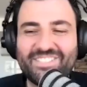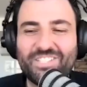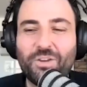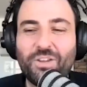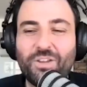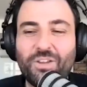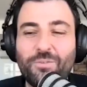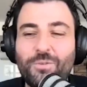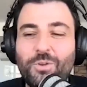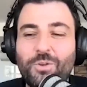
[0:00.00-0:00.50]
So
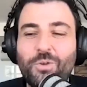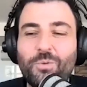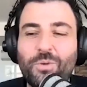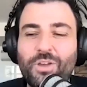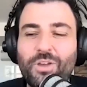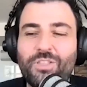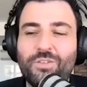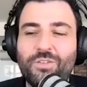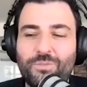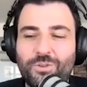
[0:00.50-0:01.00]
if you
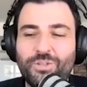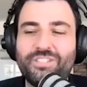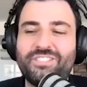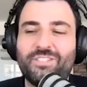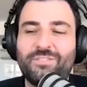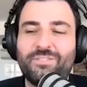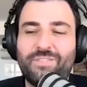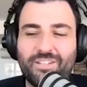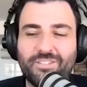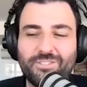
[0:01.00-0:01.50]
were the voice
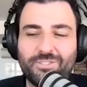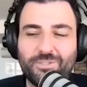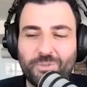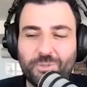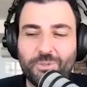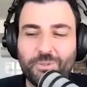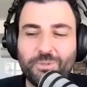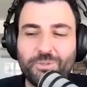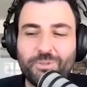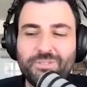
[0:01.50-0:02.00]
of our
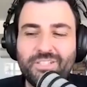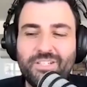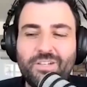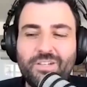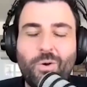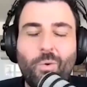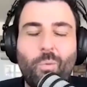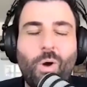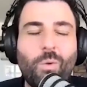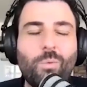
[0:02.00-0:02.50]
soil,
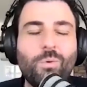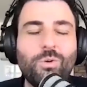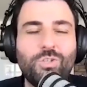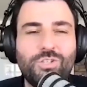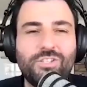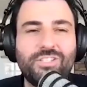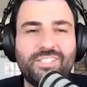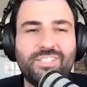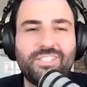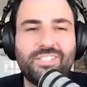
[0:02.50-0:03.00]
what would
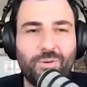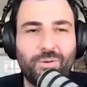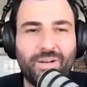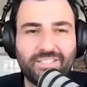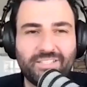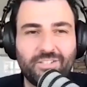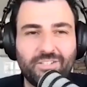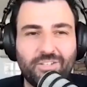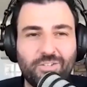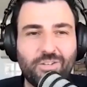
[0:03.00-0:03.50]
you say to
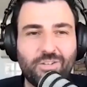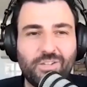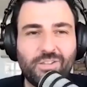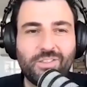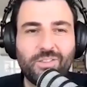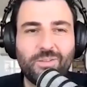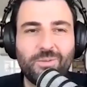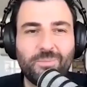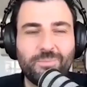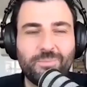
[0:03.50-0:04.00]
us on Earth?